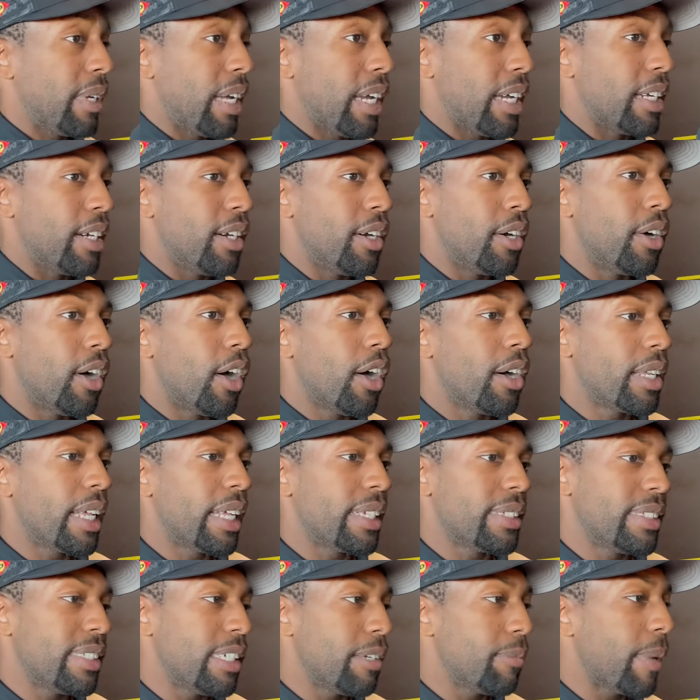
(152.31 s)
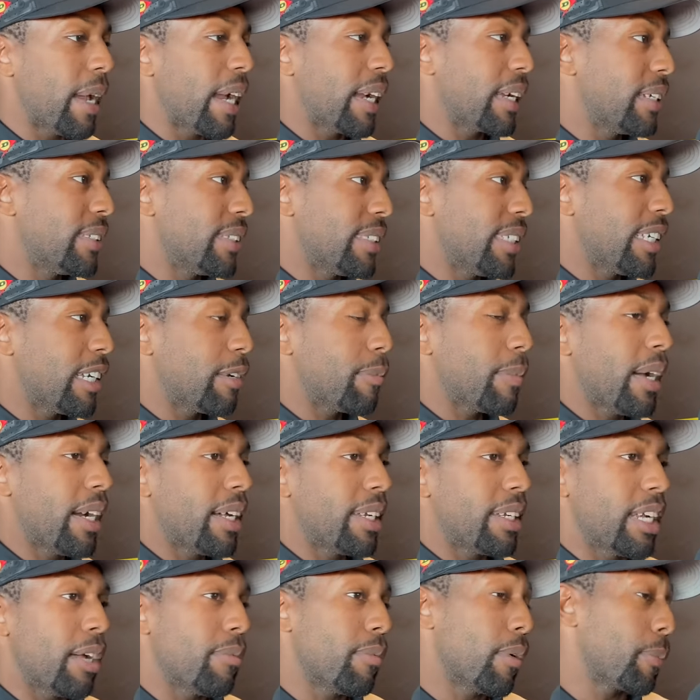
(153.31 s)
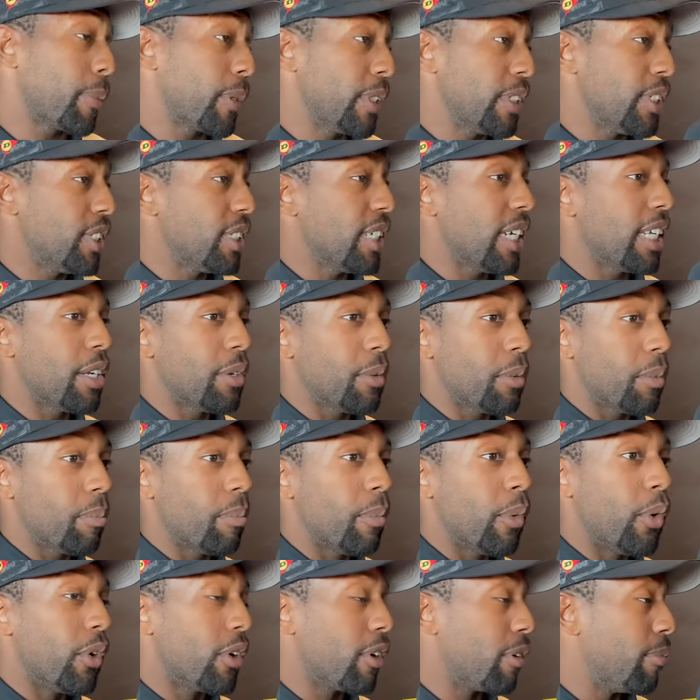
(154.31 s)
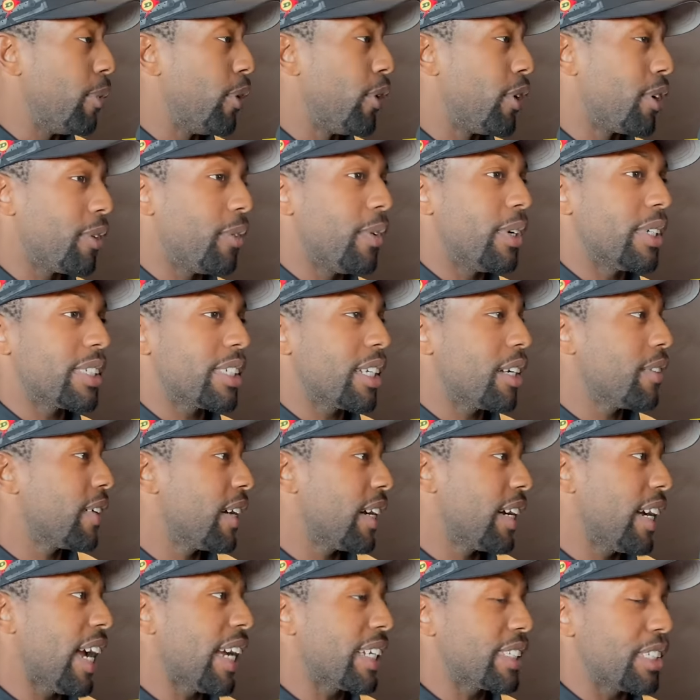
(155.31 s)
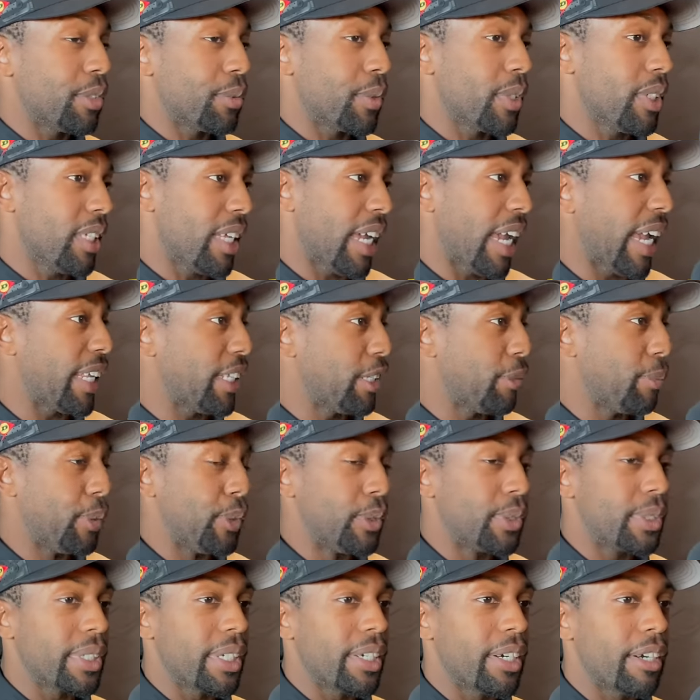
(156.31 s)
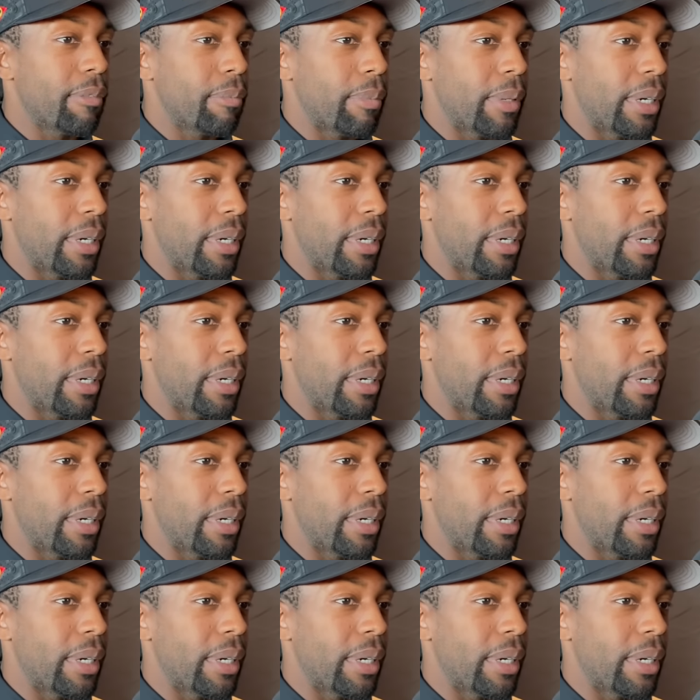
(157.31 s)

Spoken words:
I know all that, sit back and think about it, and I'm appreciated more and more once ever I actually really hang the boots up.